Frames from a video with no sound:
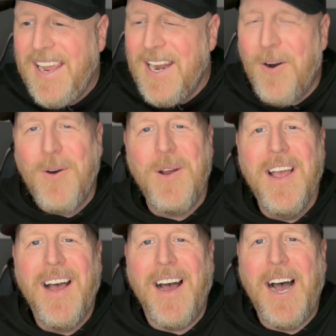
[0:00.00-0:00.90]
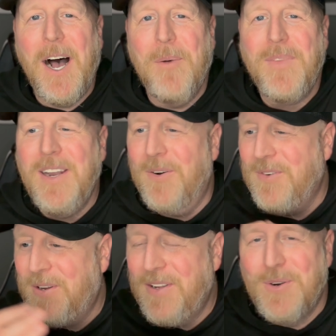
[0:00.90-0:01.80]
you know, um, you
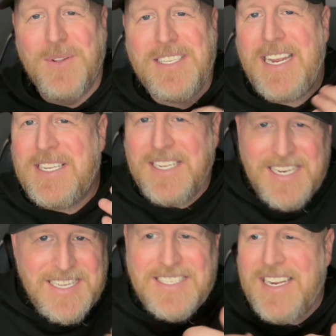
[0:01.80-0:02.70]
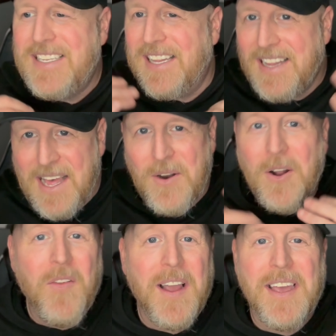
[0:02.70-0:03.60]
know, cooled seats and heated seats and leather
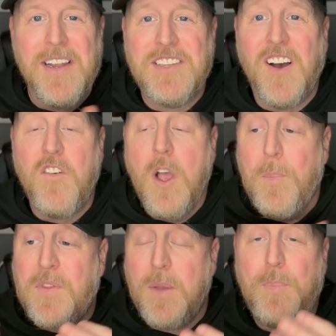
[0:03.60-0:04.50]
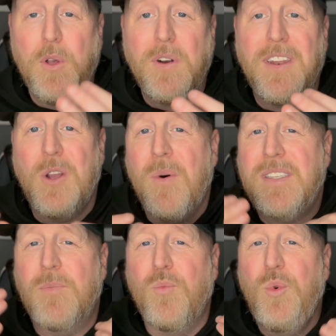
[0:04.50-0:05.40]
and all that kind of stuff. But the ability to go in
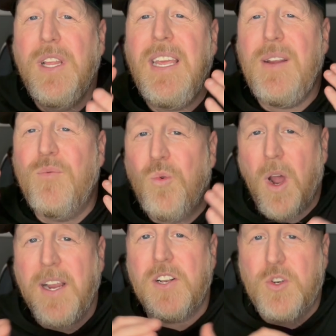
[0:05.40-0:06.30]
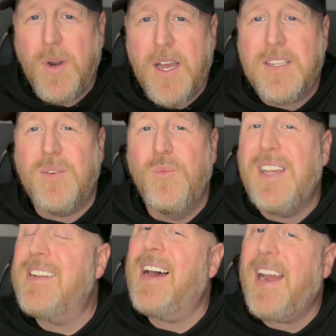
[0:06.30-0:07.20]
some really rugged trails, some
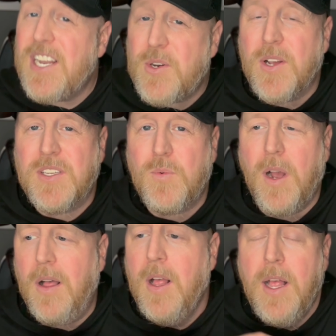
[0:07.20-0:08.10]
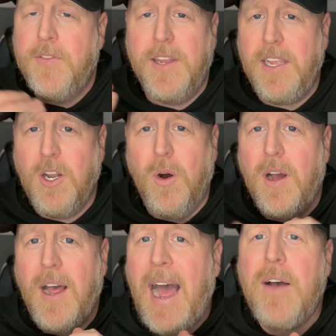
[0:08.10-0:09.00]
really tight trails as well, that, you know,
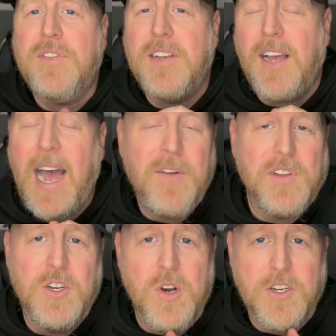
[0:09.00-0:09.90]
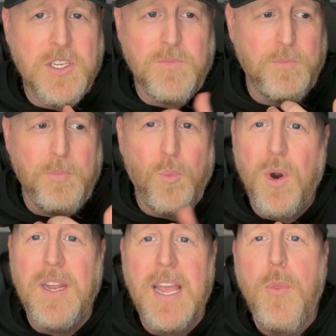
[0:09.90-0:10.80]
a half, half ton truck just
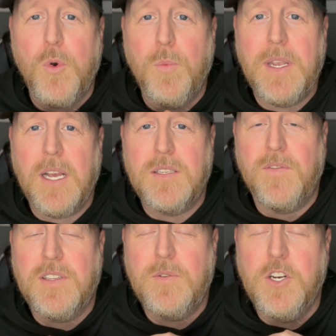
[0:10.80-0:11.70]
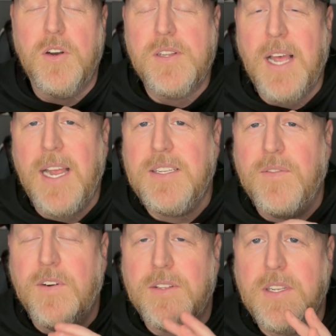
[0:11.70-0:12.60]
wouldn't get through because of its sheer size
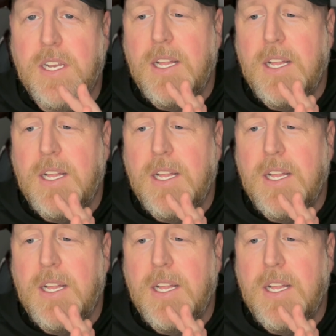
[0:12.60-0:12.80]
difference.